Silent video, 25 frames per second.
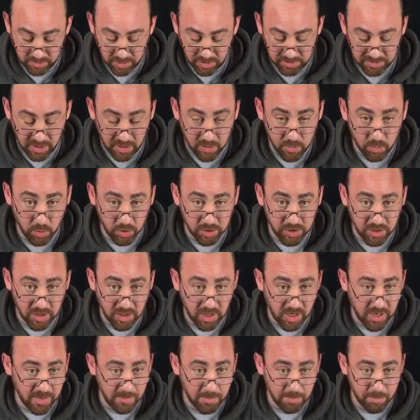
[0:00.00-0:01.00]
I don't want to
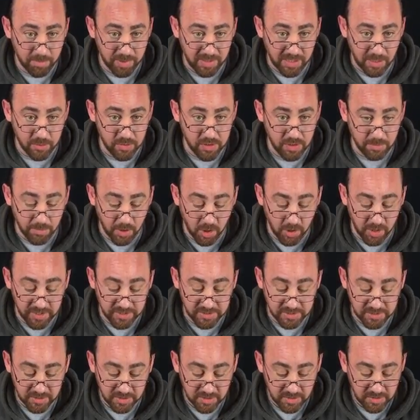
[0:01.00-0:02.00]
like blow your
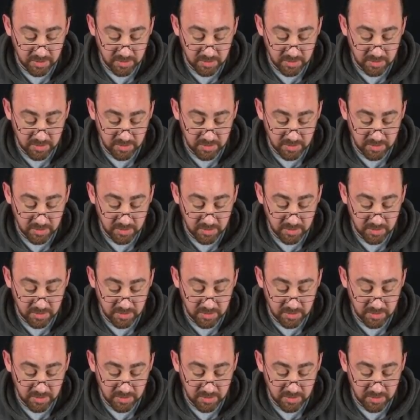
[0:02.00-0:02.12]
mind.